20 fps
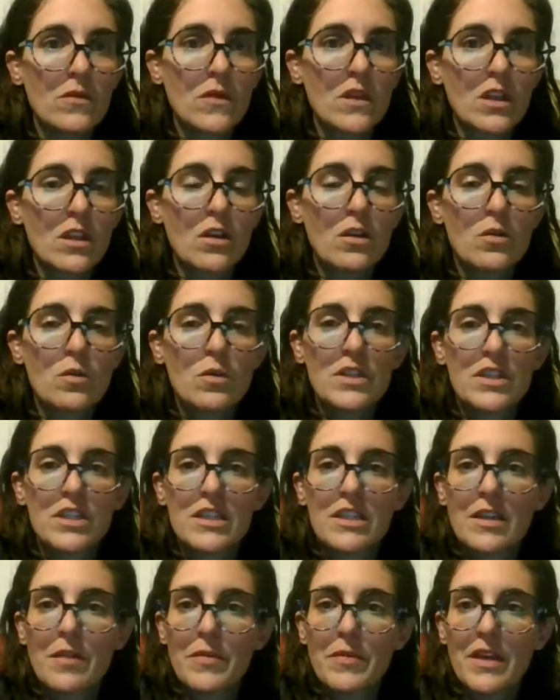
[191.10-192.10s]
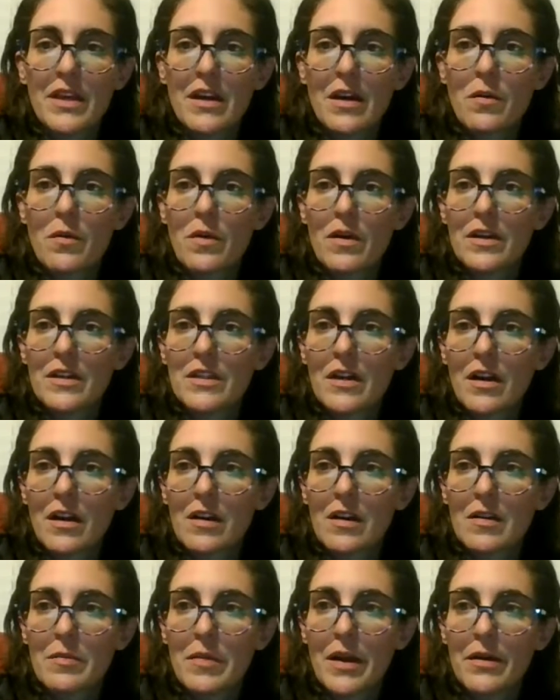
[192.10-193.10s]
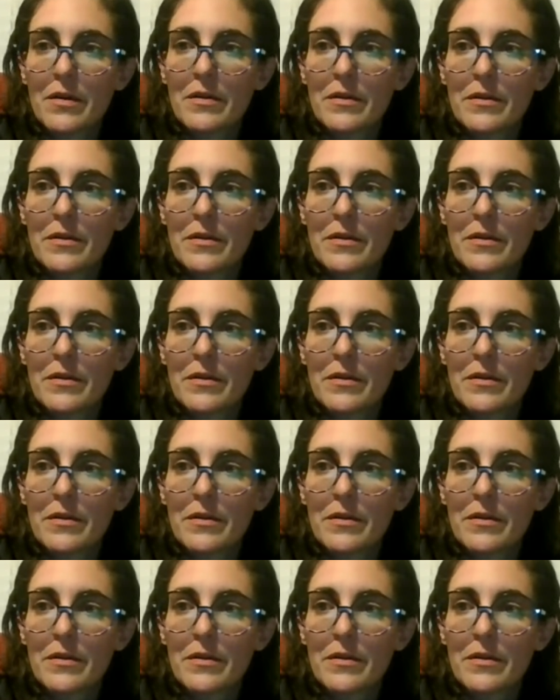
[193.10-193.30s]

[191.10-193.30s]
which is something I want to talk about